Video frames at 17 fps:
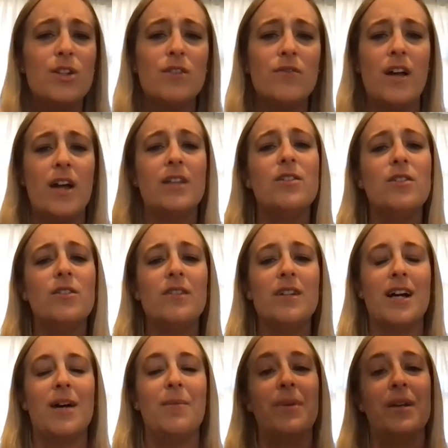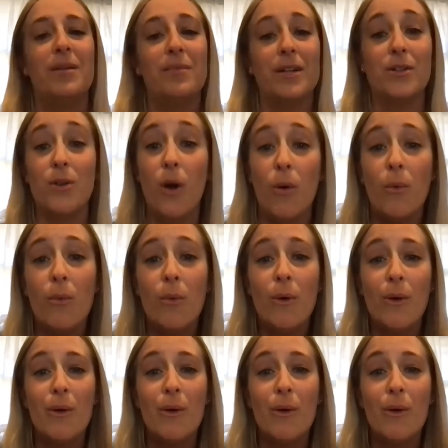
You're fine. You don't need help. Oh, no.